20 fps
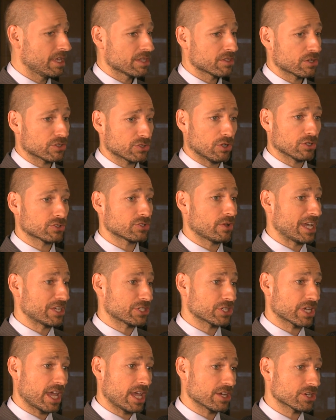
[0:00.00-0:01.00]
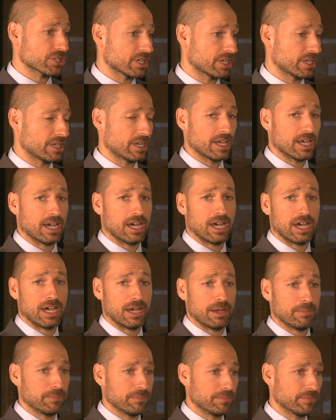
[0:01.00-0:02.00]
There's also education,
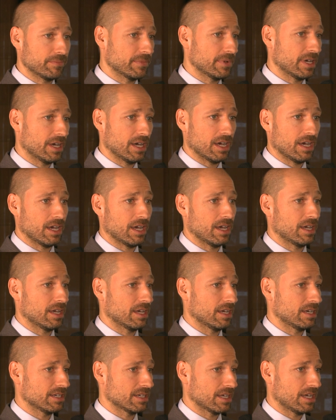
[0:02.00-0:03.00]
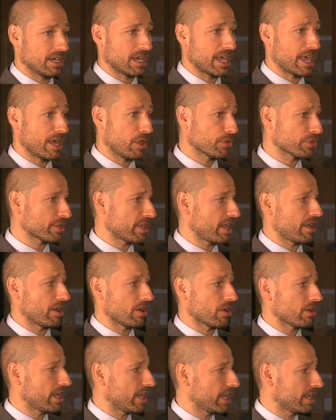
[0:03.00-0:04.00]
um, uh, uh,
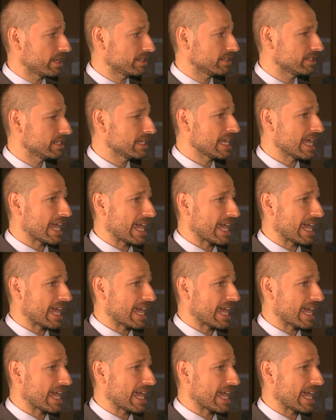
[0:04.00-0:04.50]
healthcare and,